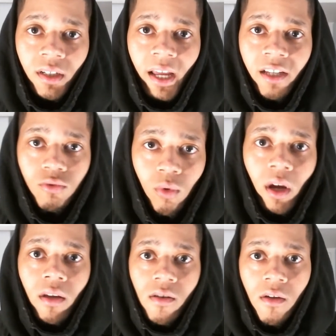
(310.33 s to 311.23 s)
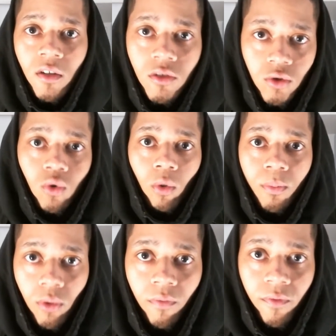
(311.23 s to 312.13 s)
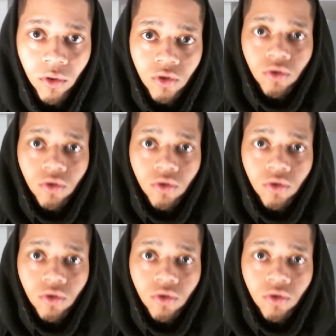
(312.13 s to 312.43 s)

That's why Scorpio feels